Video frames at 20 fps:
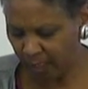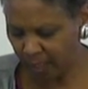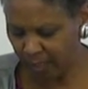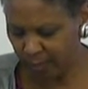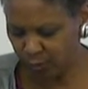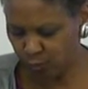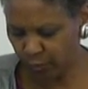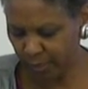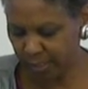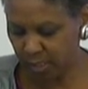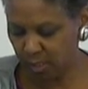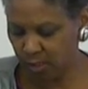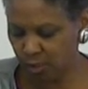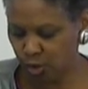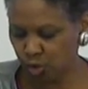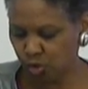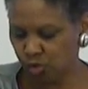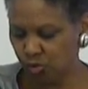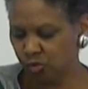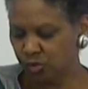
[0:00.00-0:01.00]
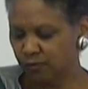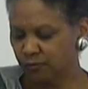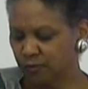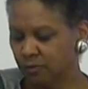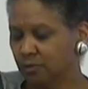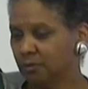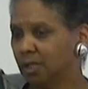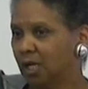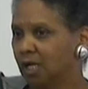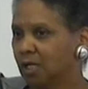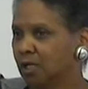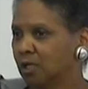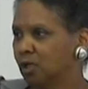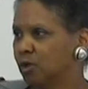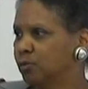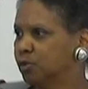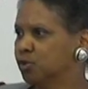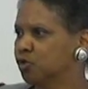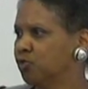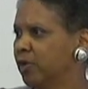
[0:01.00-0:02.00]
addressing issues of
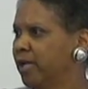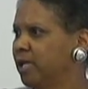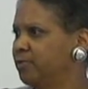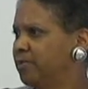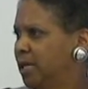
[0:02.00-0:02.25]
global trade